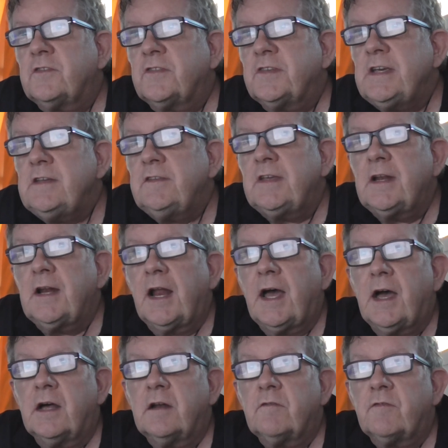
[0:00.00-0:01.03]
seizing
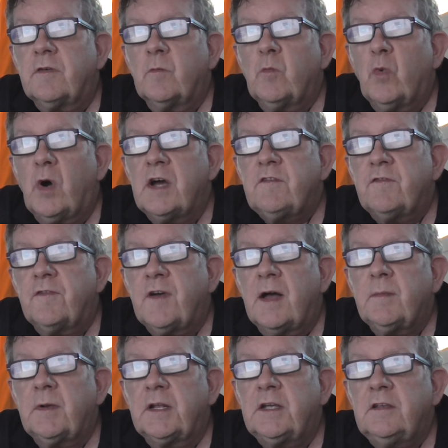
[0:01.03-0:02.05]
land from white
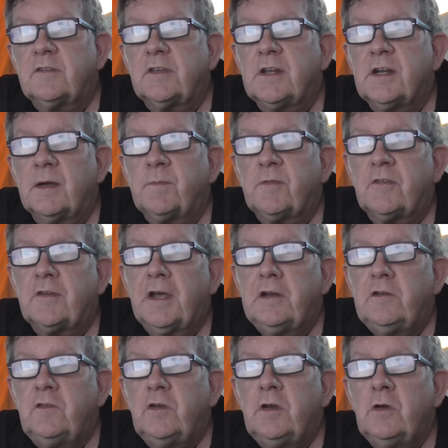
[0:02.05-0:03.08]
families in
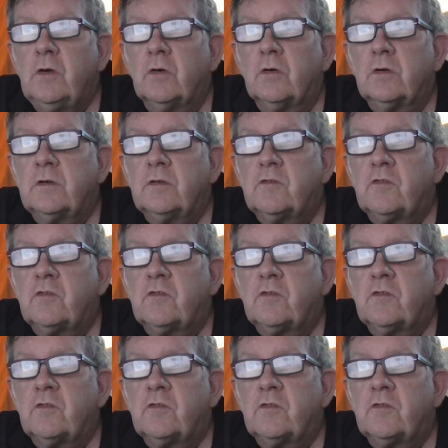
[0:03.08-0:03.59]
upstate New York,